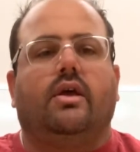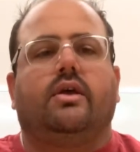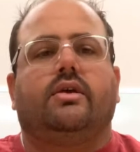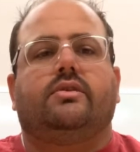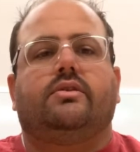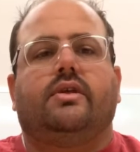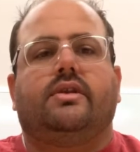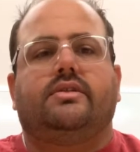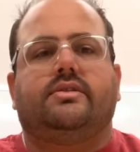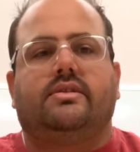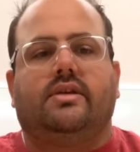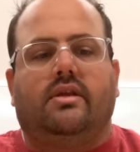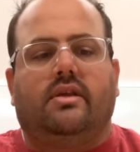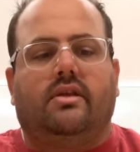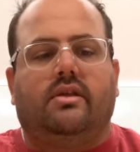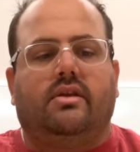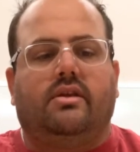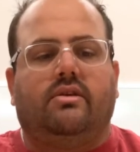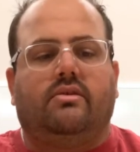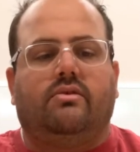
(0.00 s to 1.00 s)
So that's
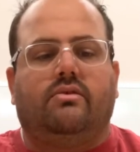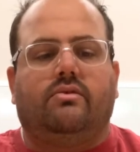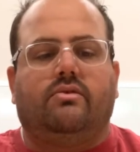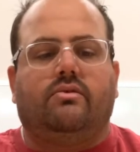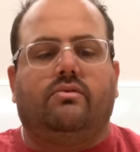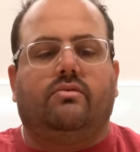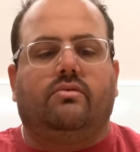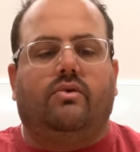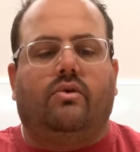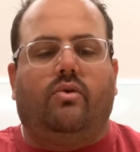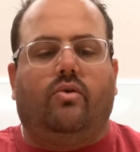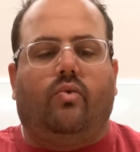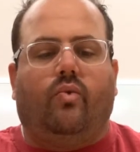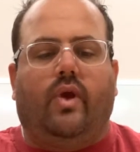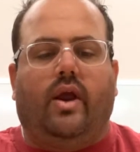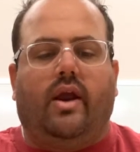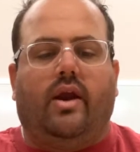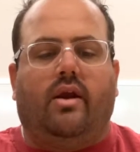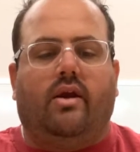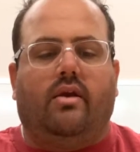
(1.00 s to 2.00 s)
telling you
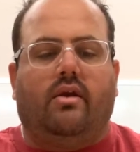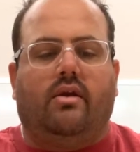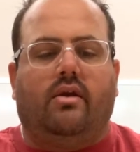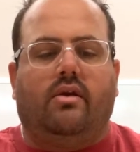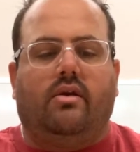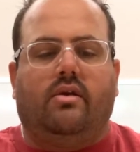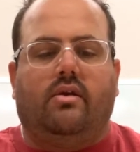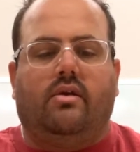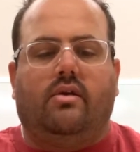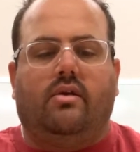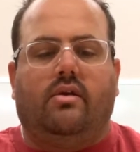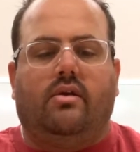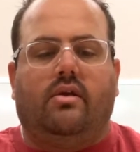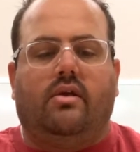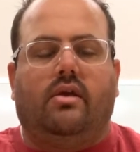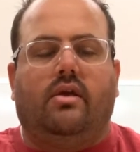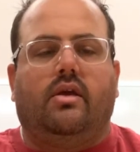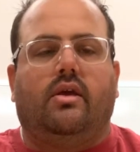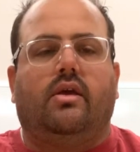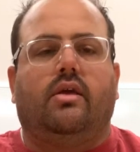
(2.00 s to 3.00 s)
where
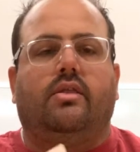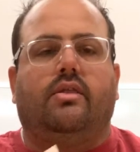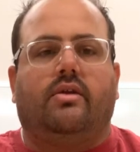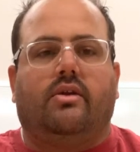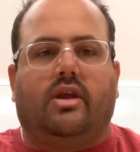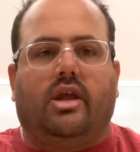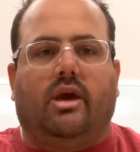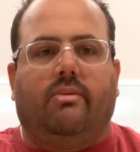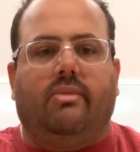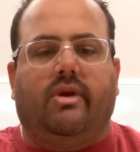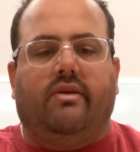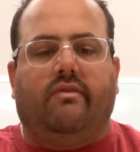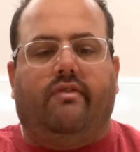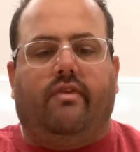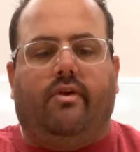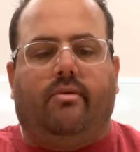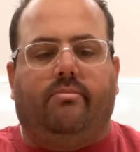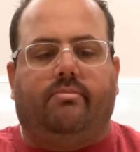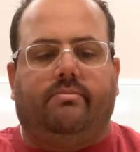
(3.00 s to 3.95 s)
they're coming from.